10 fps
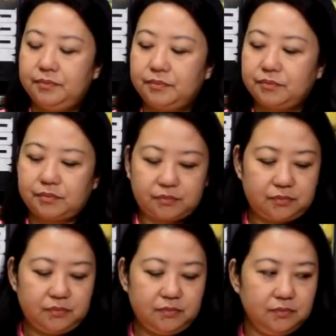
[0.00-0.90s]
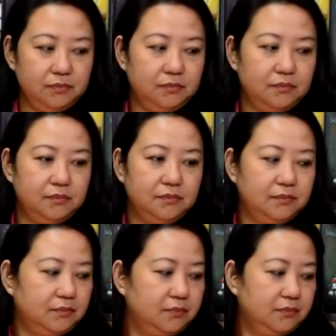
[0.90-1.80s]

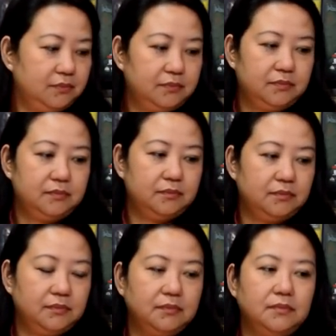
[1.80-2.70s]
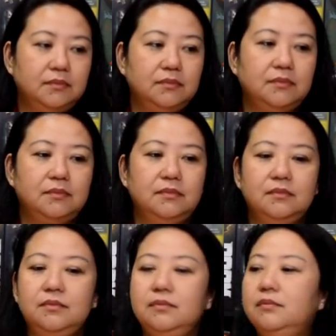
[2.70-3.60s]

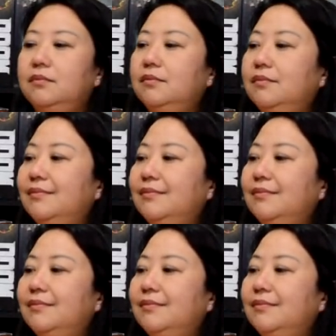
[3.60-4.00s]
The person shown says nothing.